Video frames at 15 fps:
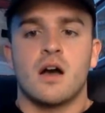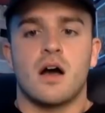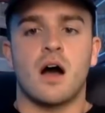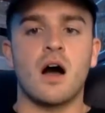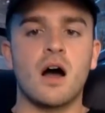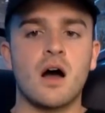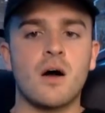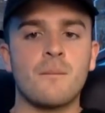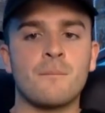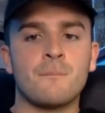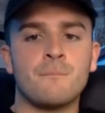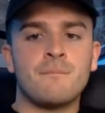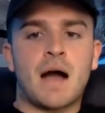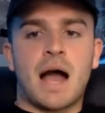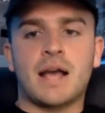
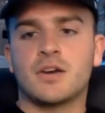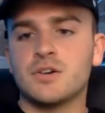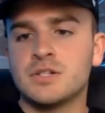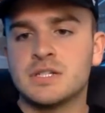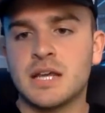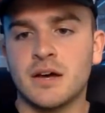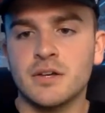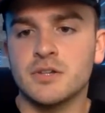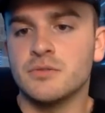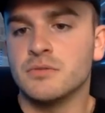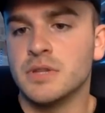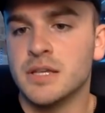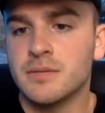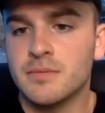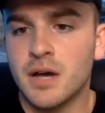I couldn't tell you,
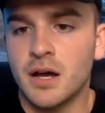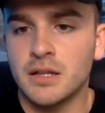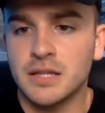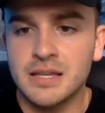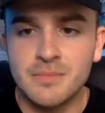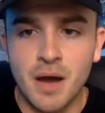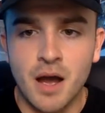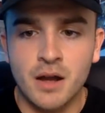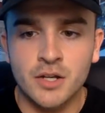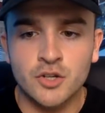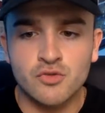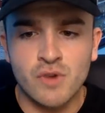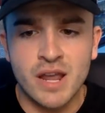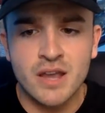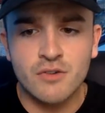Liban.
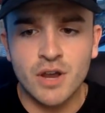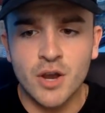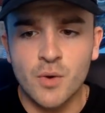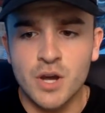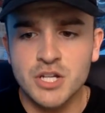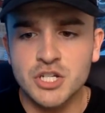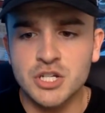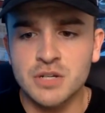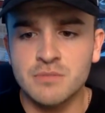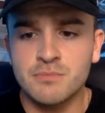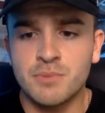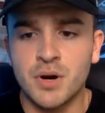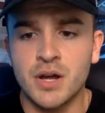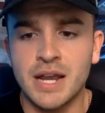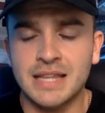Great question.
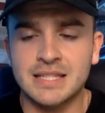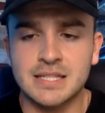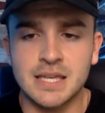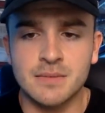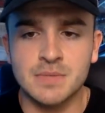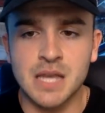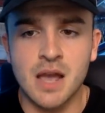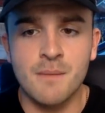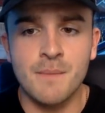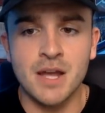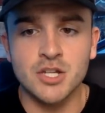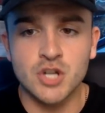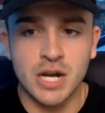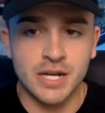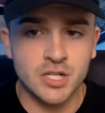But at the same time, my
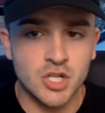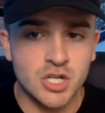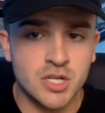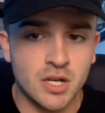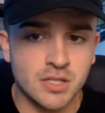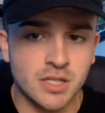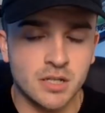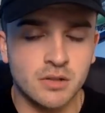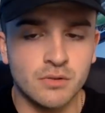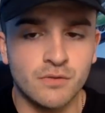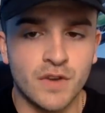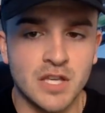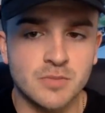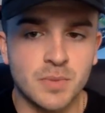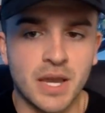strategy does include
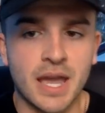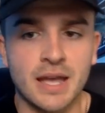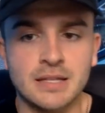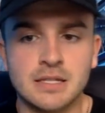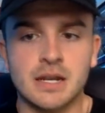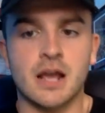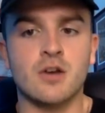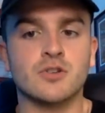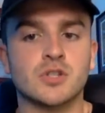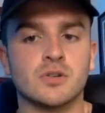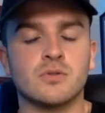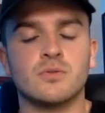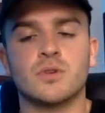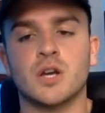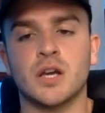Facebook ads, and I
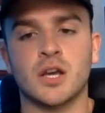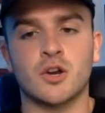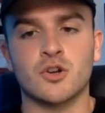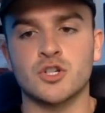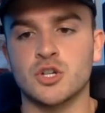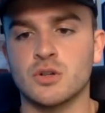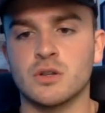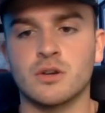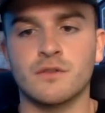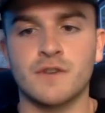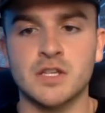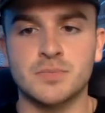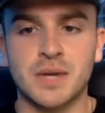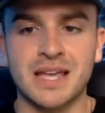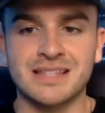also encourage you to learn
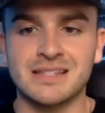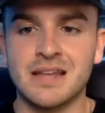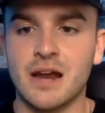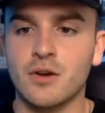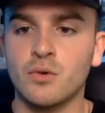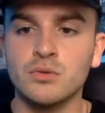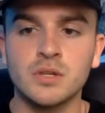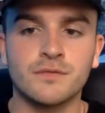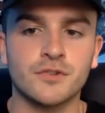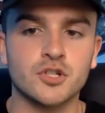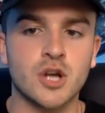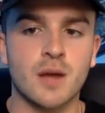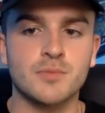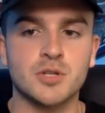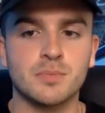Facebook ads not only for
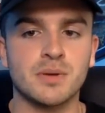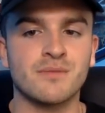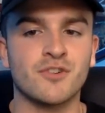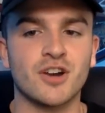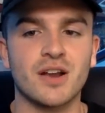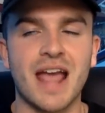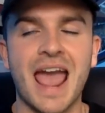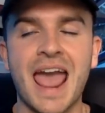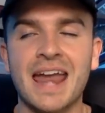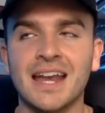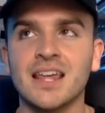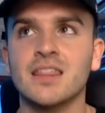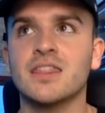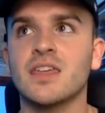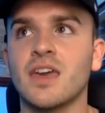drop shipping, for
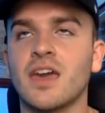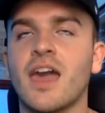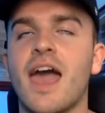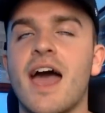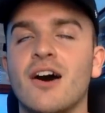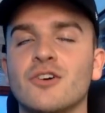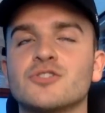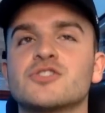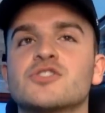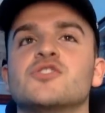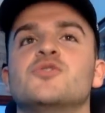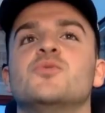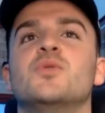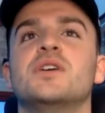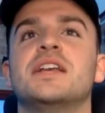anything else
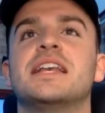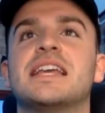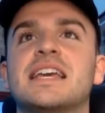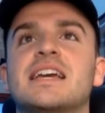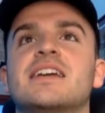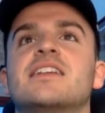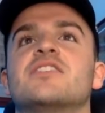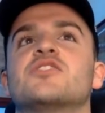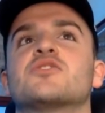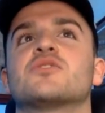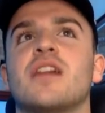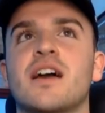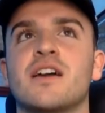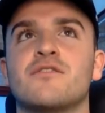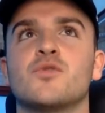you would need in your
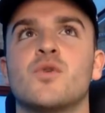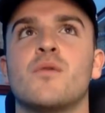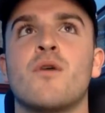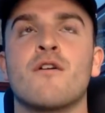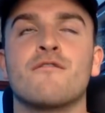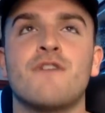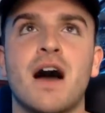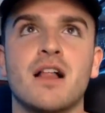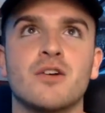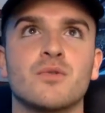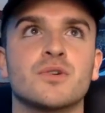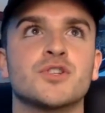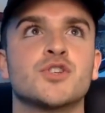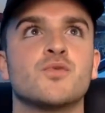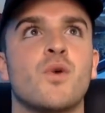life. You want more
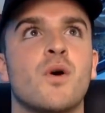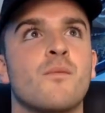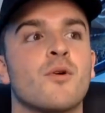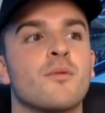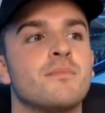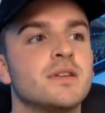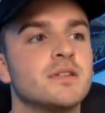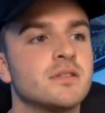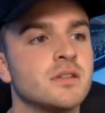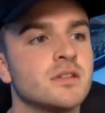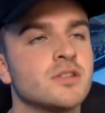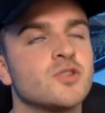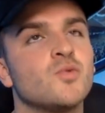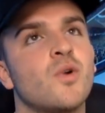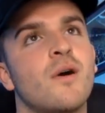followers, you want more
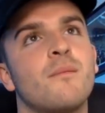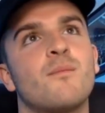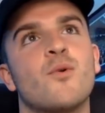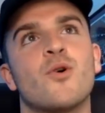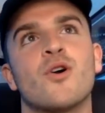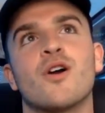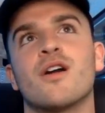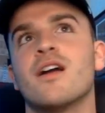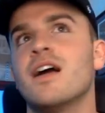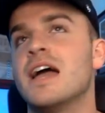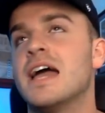business, you want more